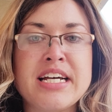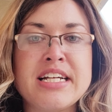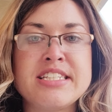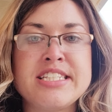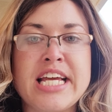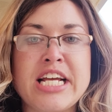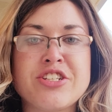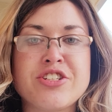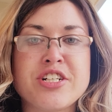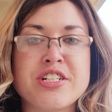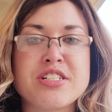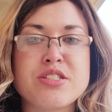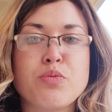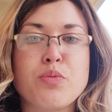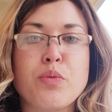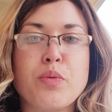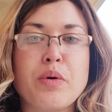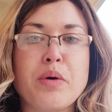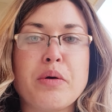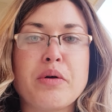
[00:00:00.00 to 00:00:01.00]
teachers
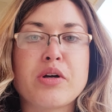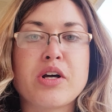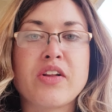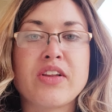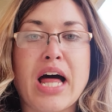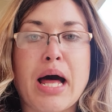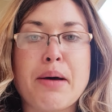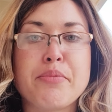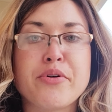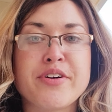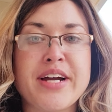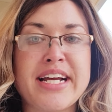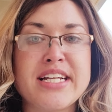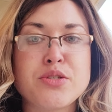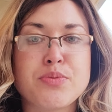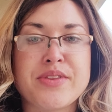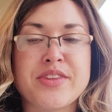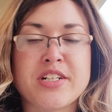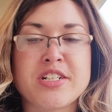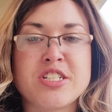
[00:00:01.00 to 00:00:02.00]
collaborate
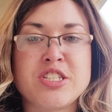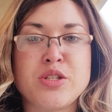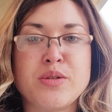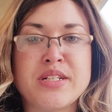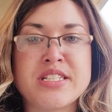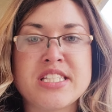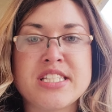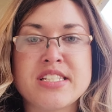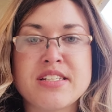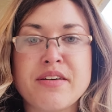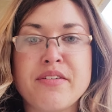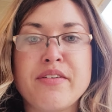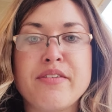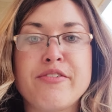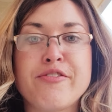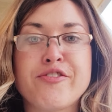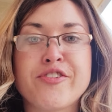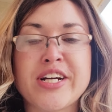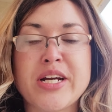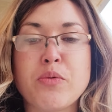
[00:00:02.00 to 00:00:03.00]
with their students
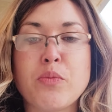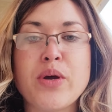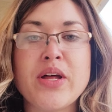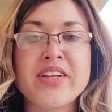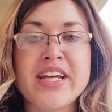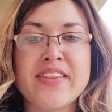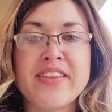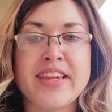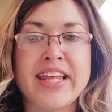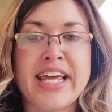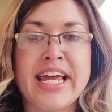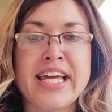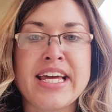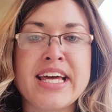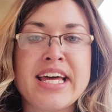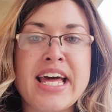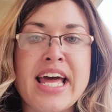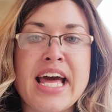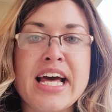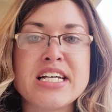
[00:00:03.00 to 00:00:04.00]
free-willingly,
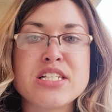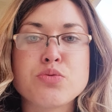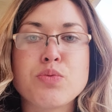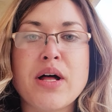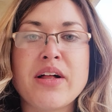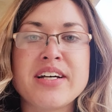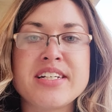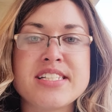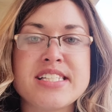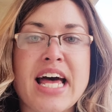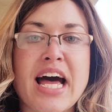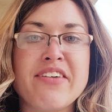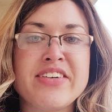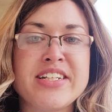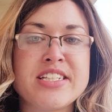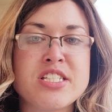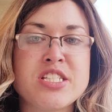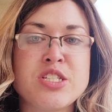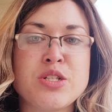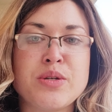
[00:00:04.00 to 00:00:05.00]
as well as
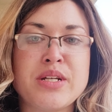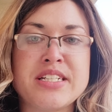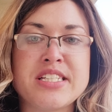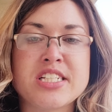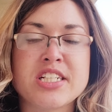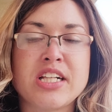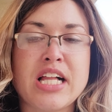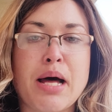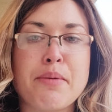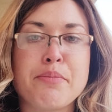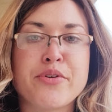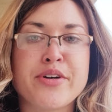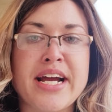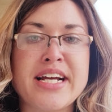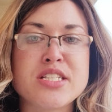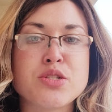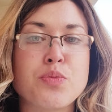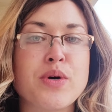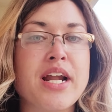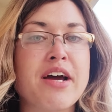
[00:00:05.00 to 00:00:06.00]
having students
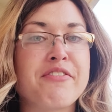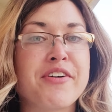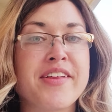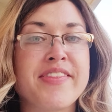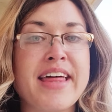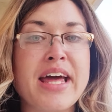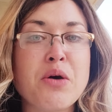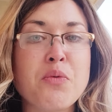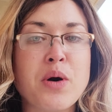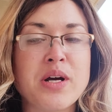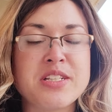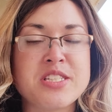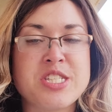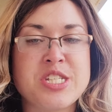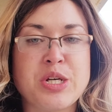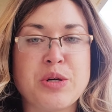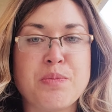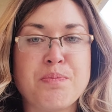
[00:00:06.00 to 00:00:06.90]
collaborate whenever they want to.